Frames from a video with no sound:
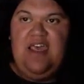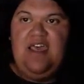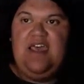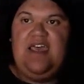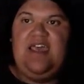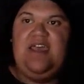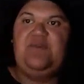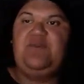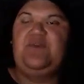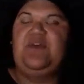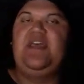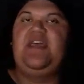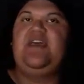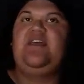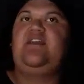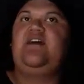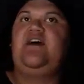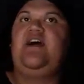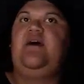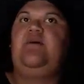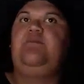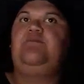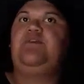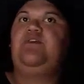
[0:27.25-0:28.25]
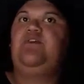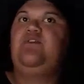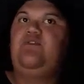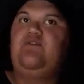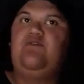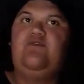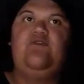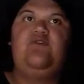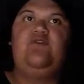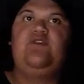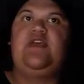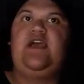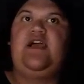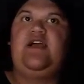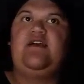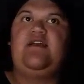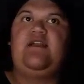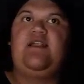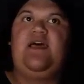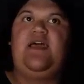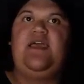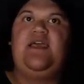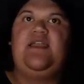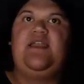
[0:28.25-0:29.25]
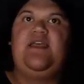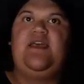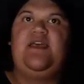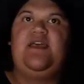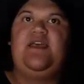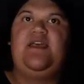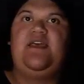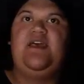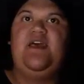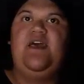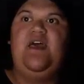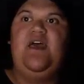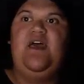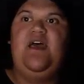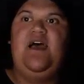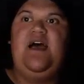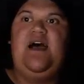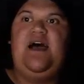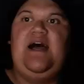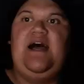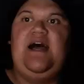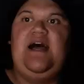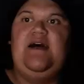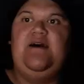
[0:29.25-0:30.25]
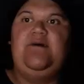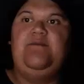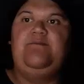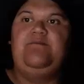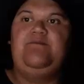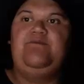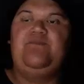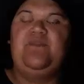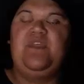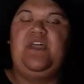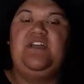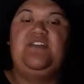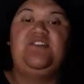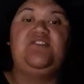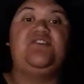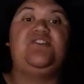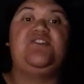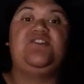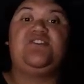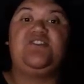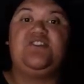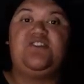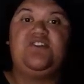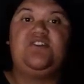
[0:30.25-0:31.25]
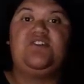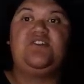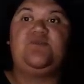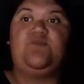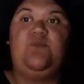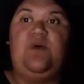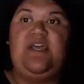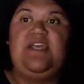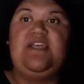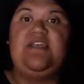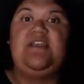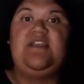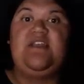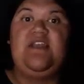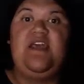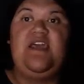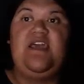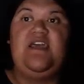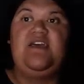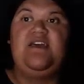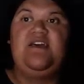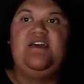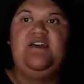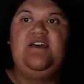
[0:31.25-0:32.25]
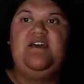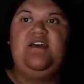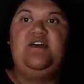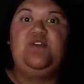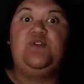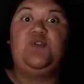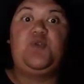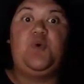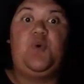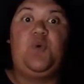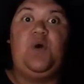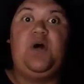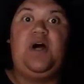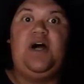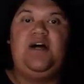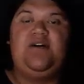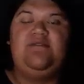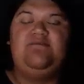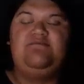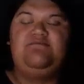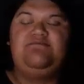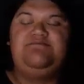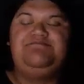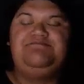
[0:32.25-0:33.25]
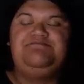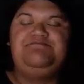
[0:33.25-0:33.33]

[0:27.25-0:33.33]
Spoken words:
and we had a beautiful young lady, Indigenous wahine toa